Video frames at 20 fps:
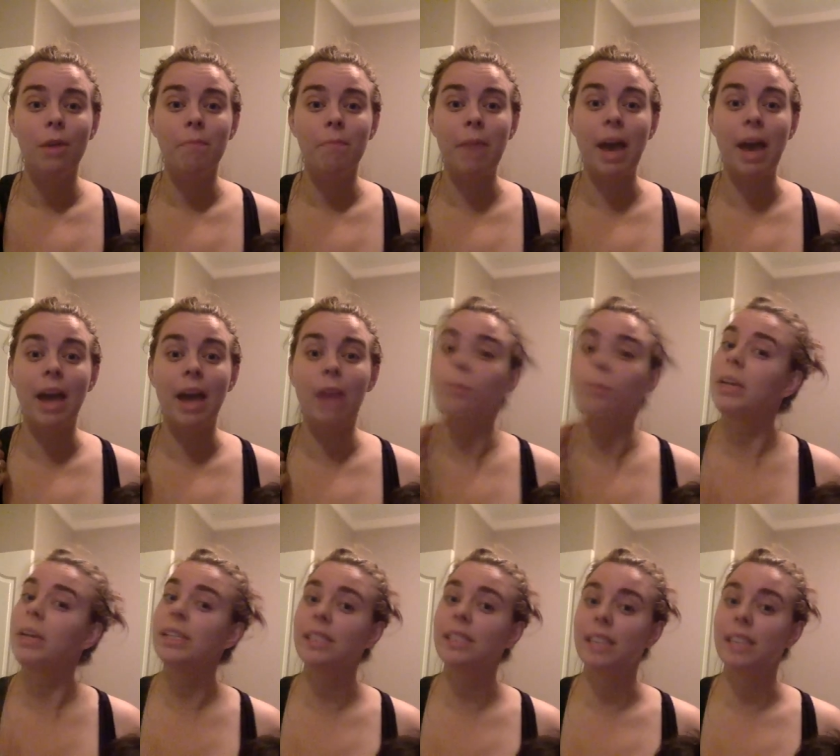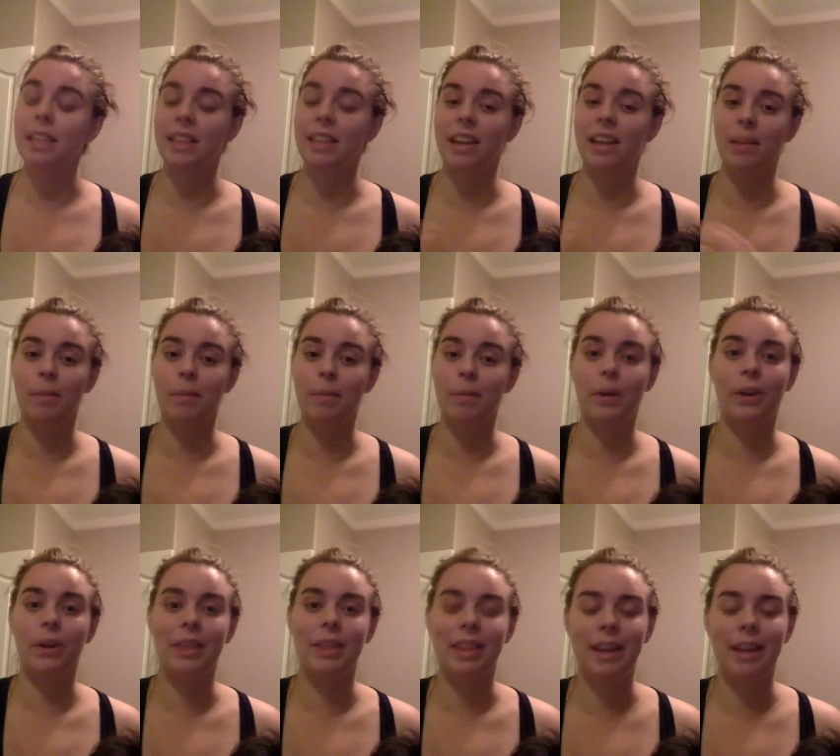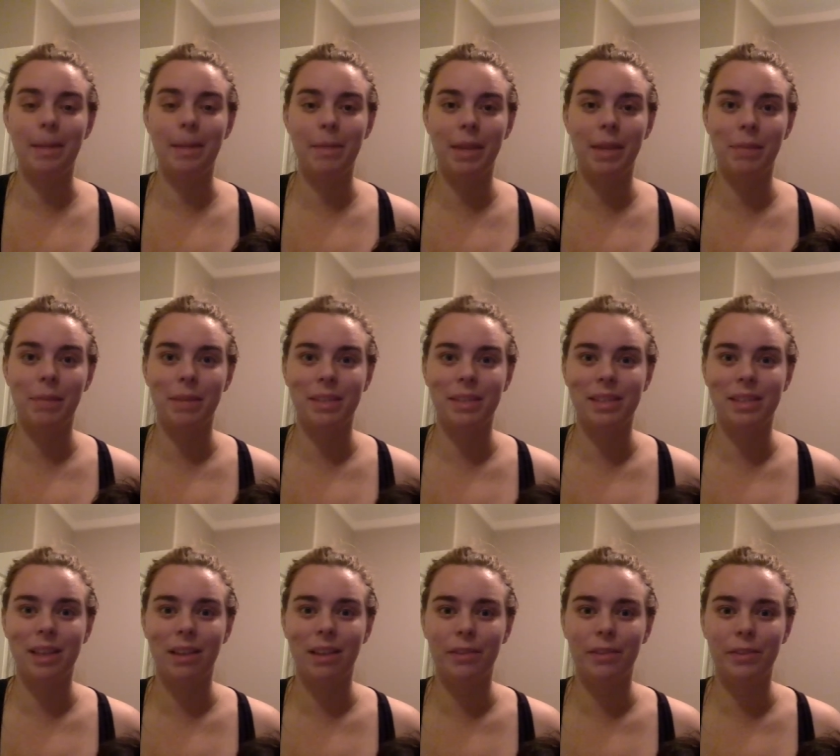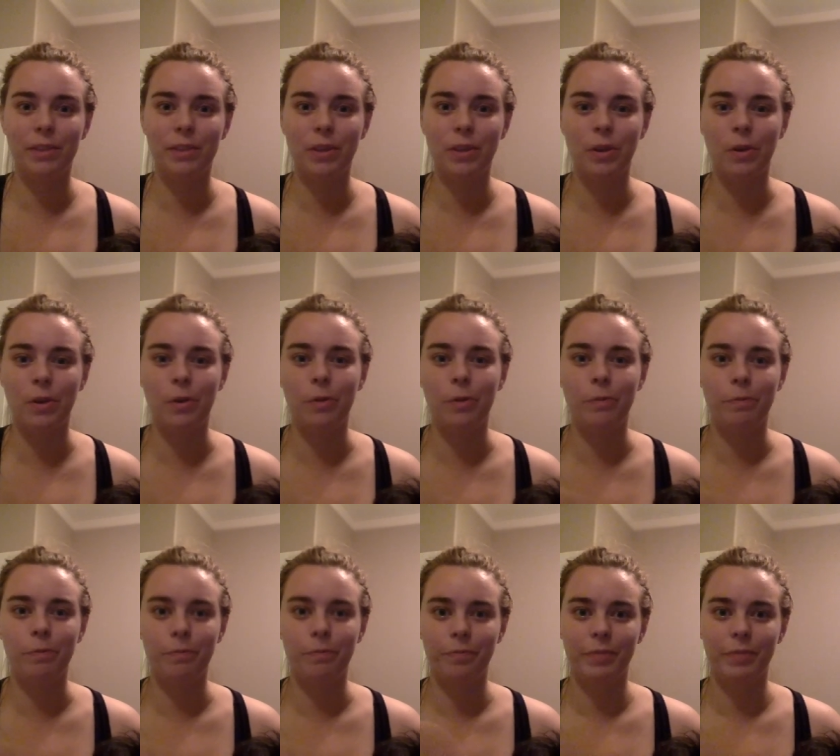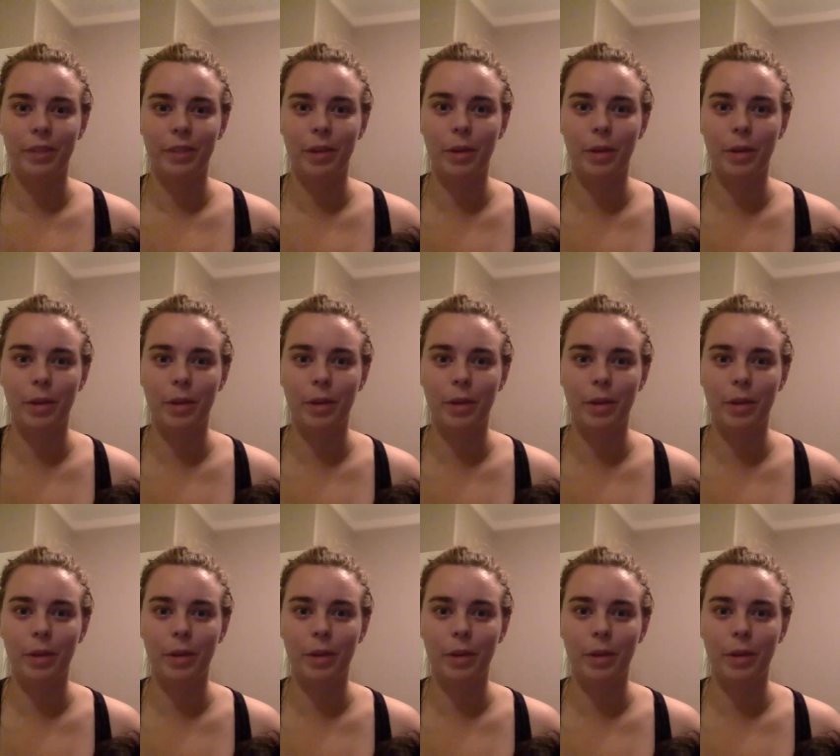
my ring sling that I'm wearing that I made myself. So here